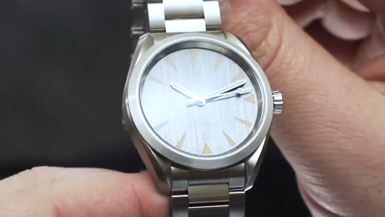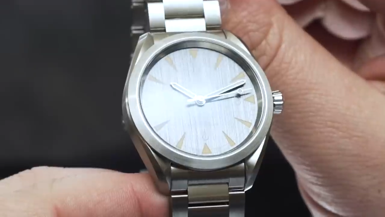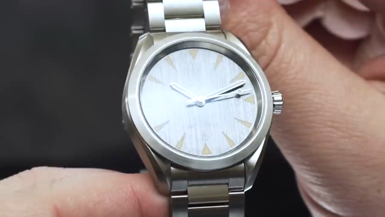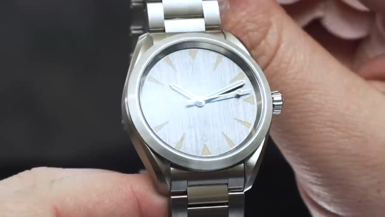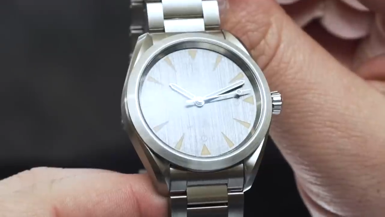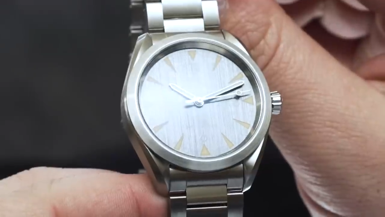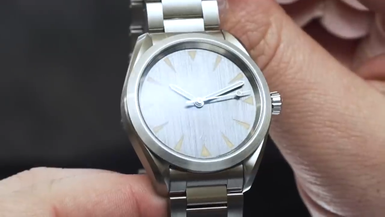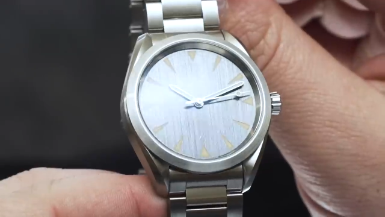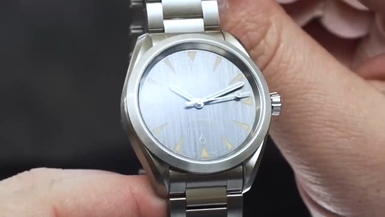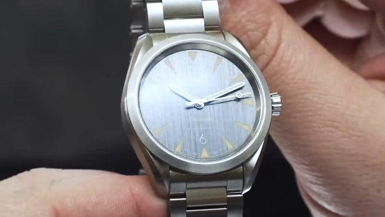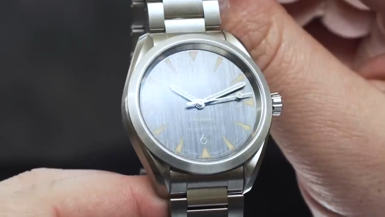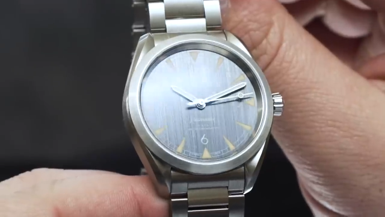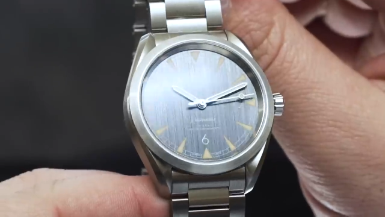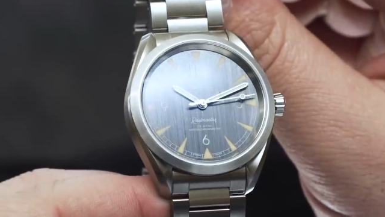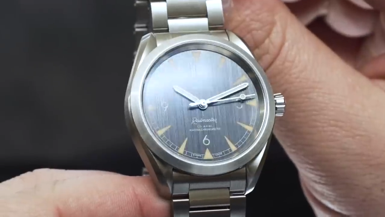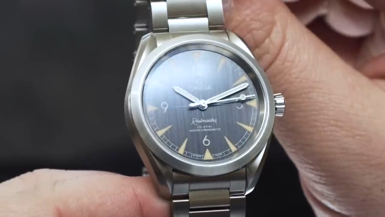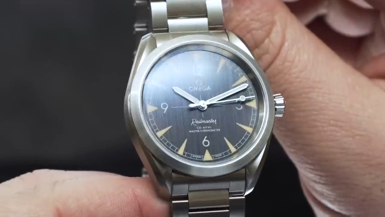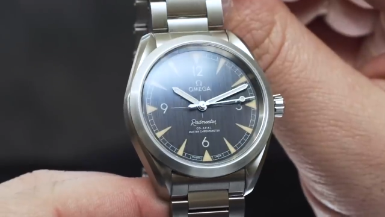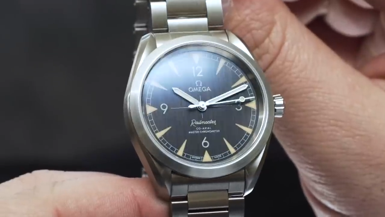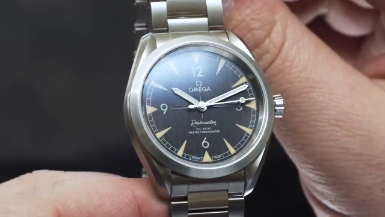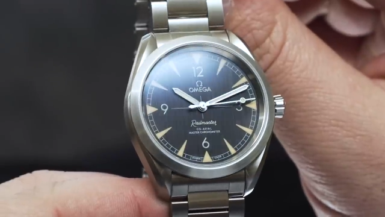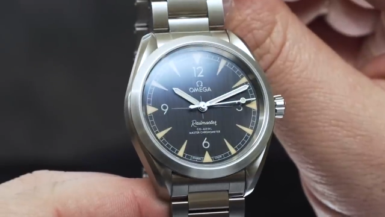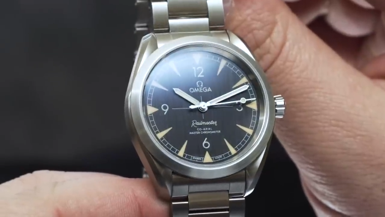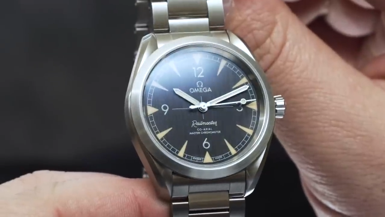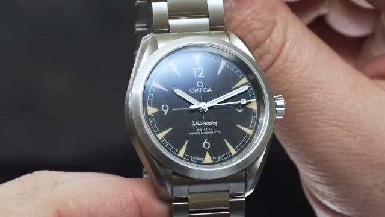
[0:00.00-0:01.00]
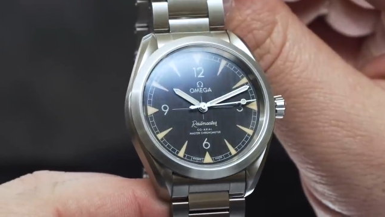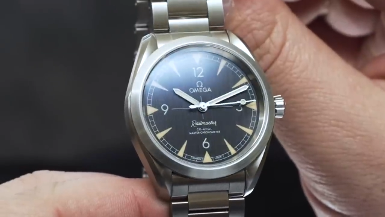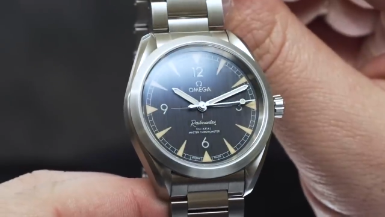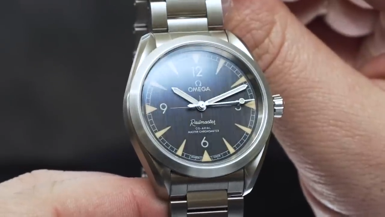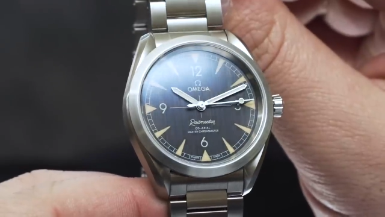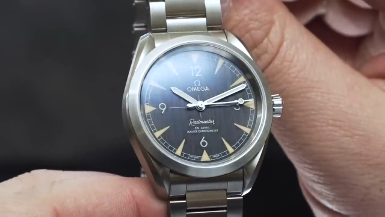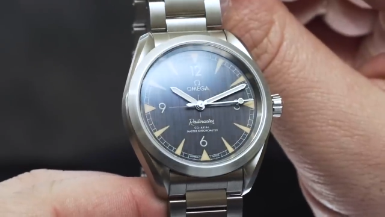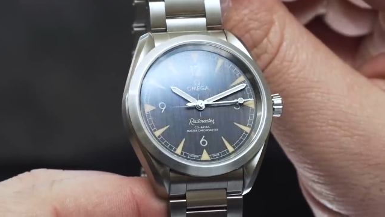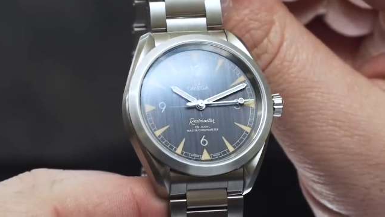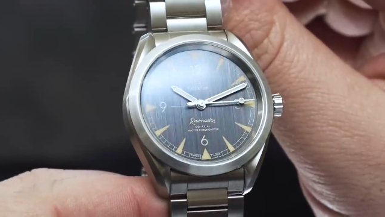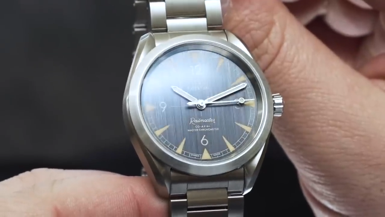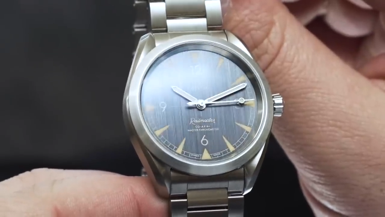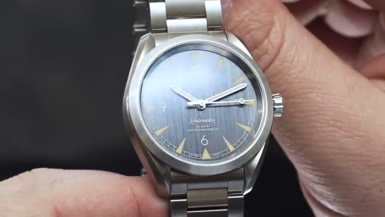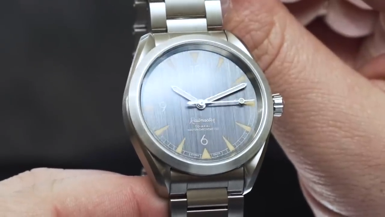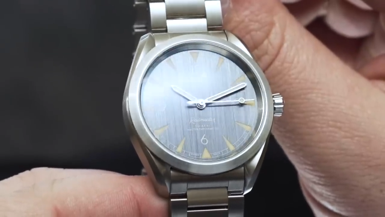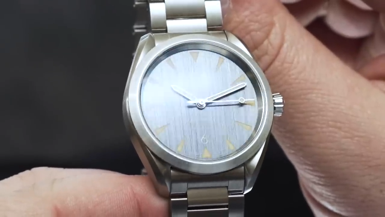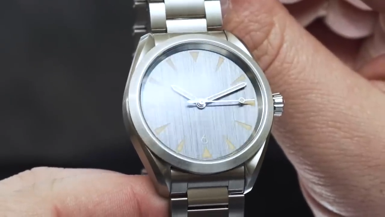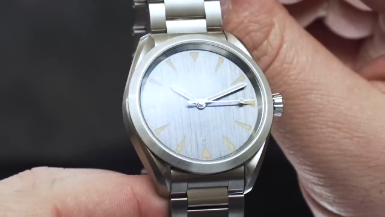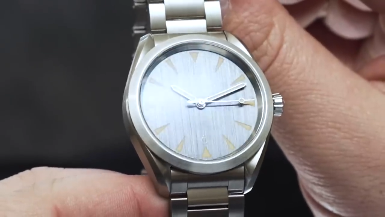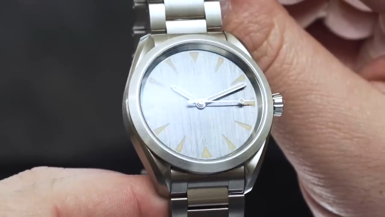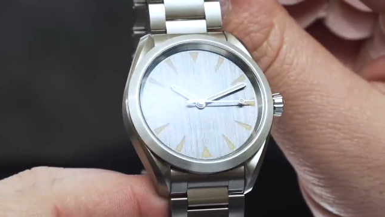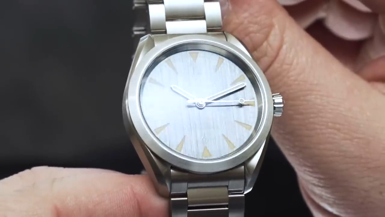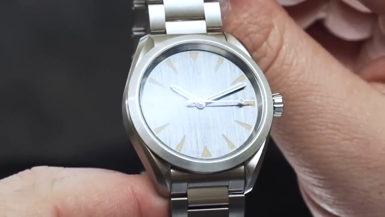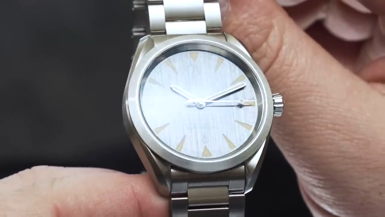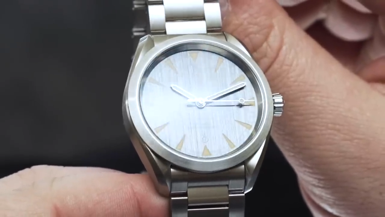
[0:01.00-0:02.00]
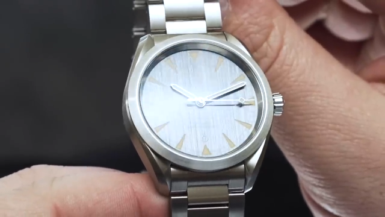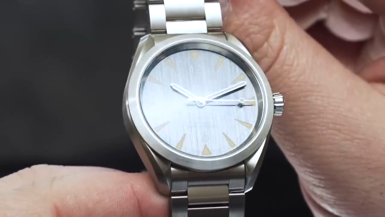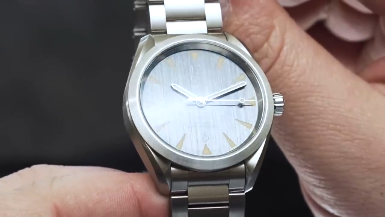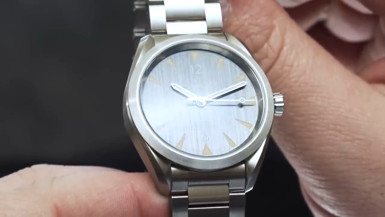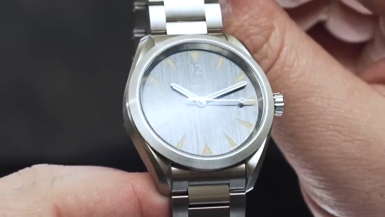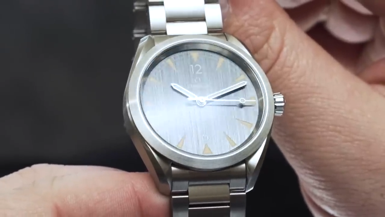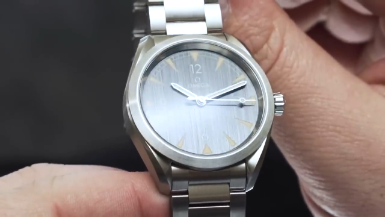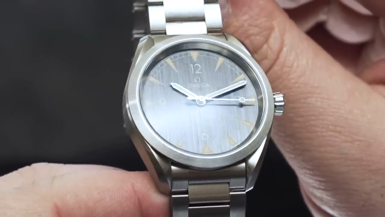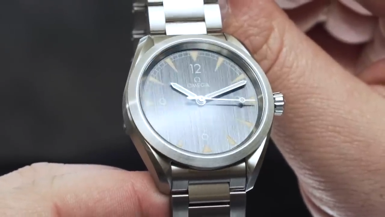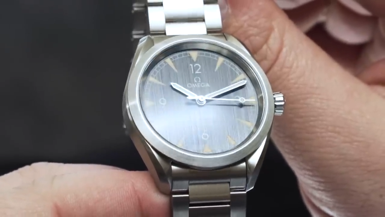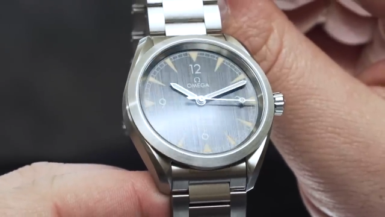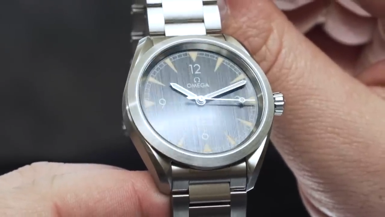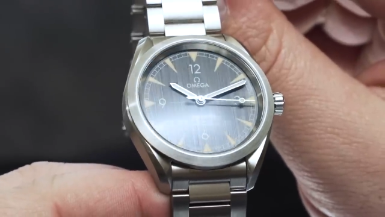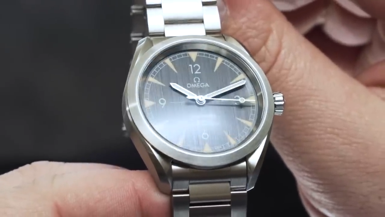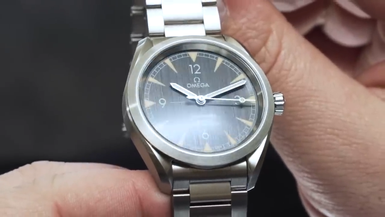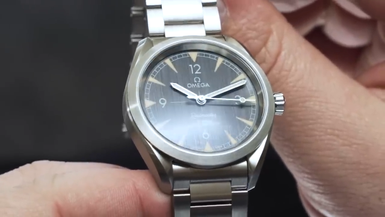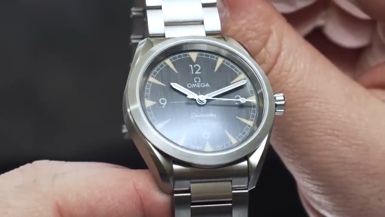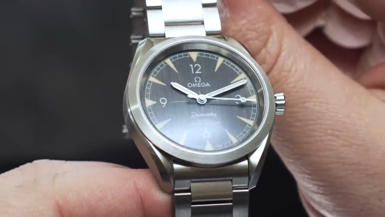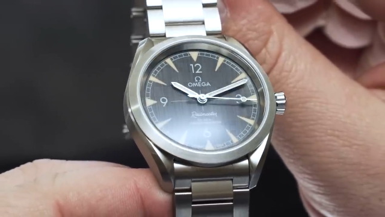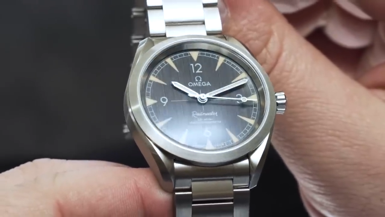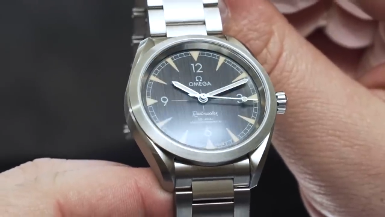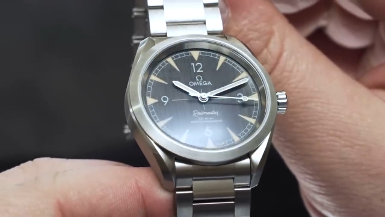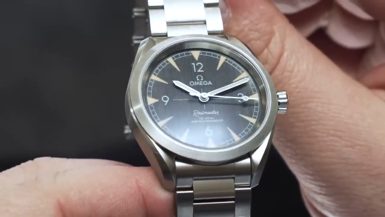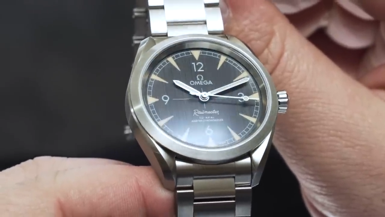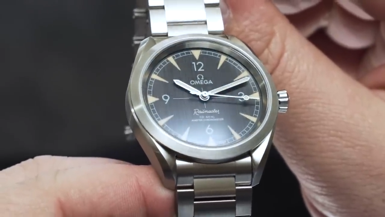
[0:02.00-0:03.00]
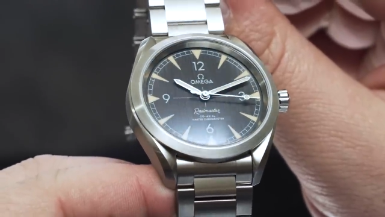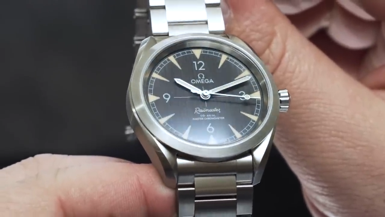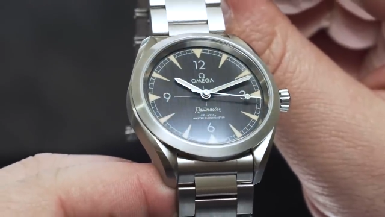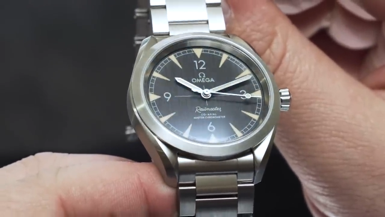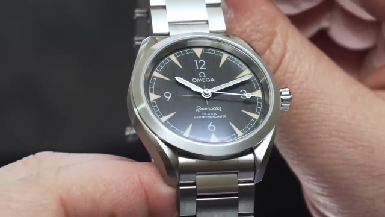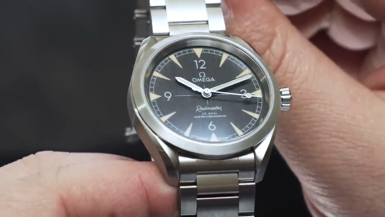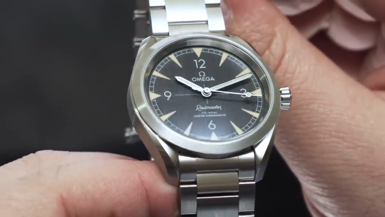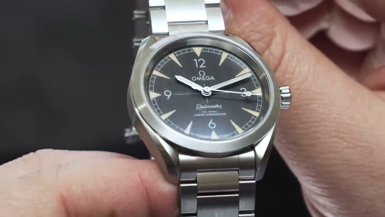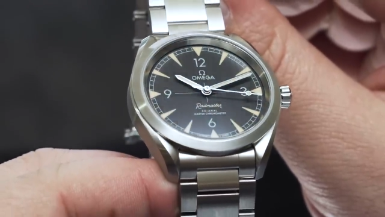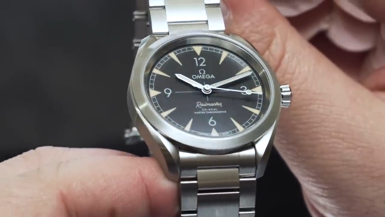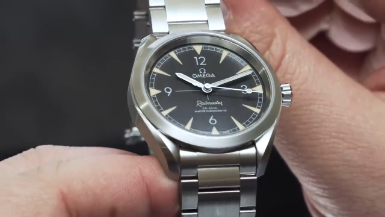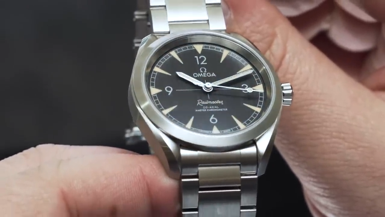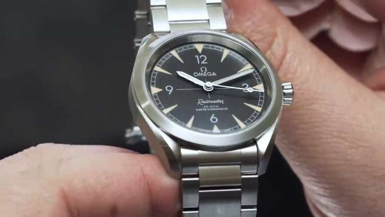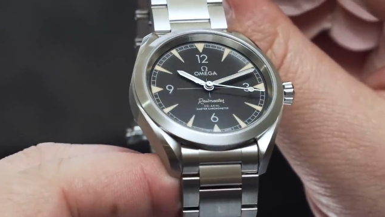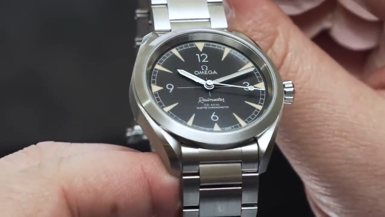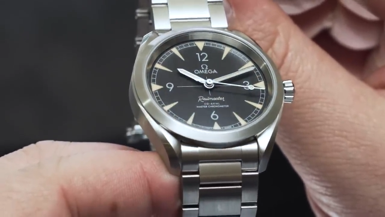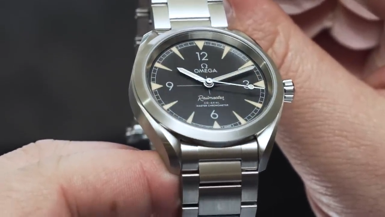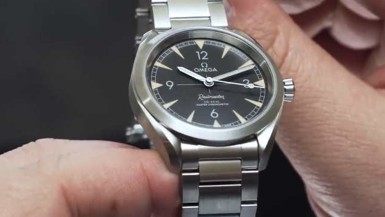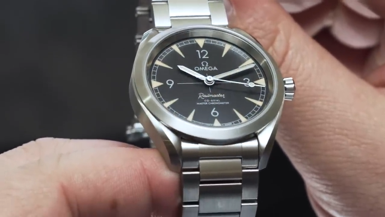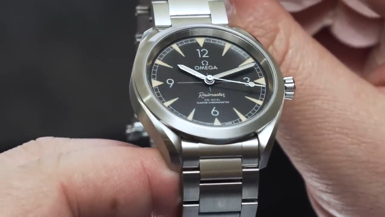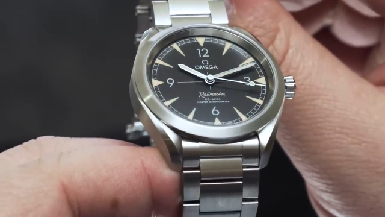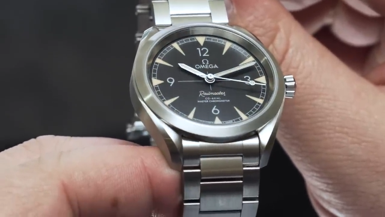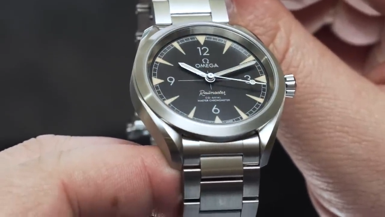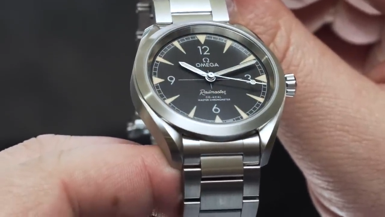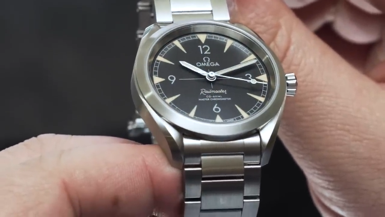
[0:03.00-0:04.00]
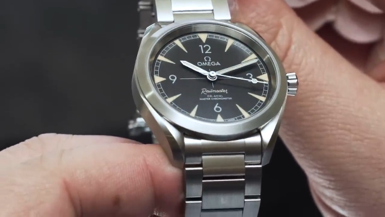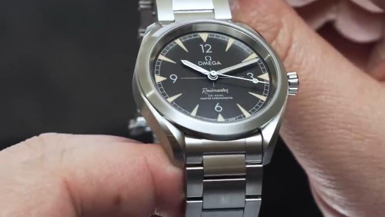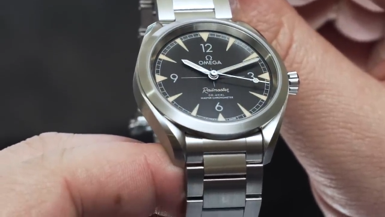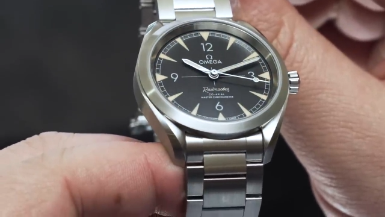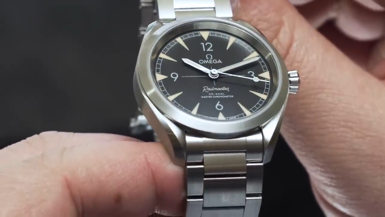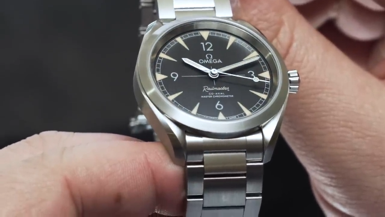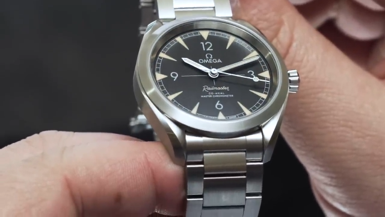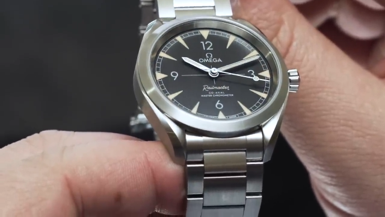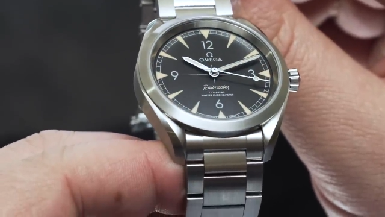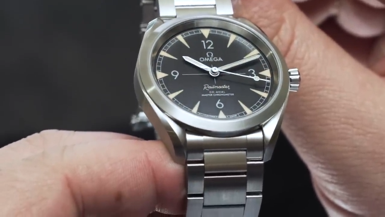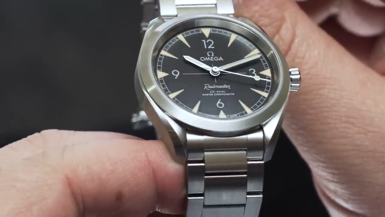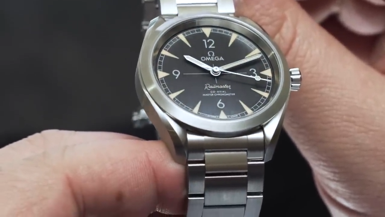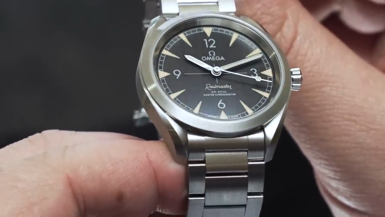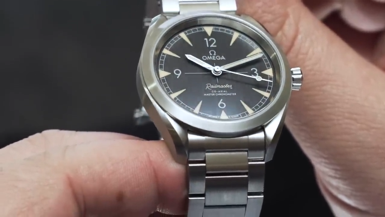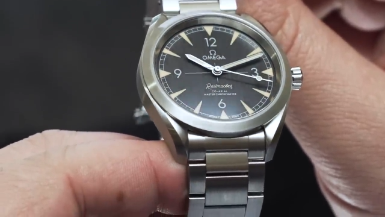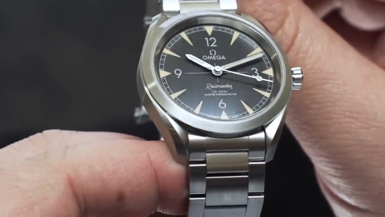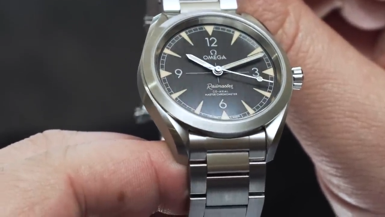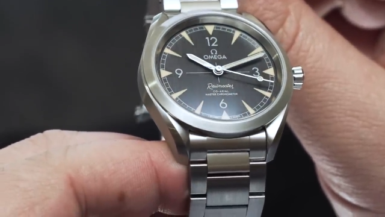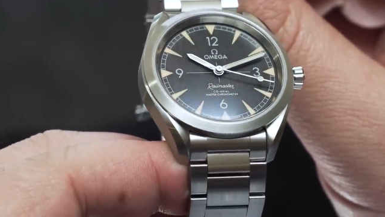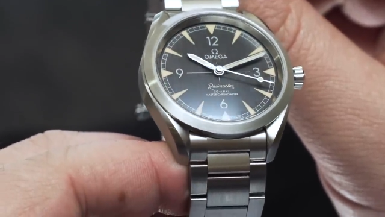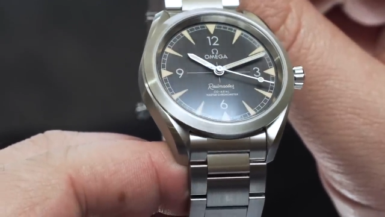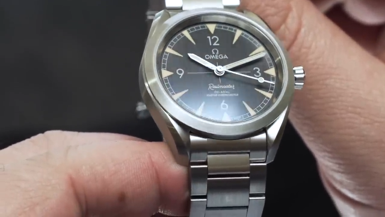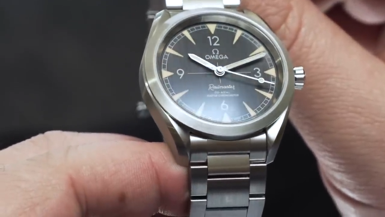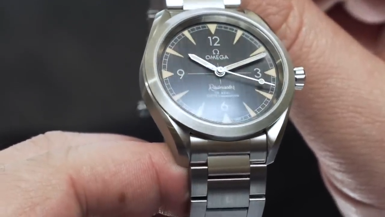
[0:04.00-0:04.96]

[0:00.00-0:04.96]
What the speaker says: Nobody's mouth can be seen.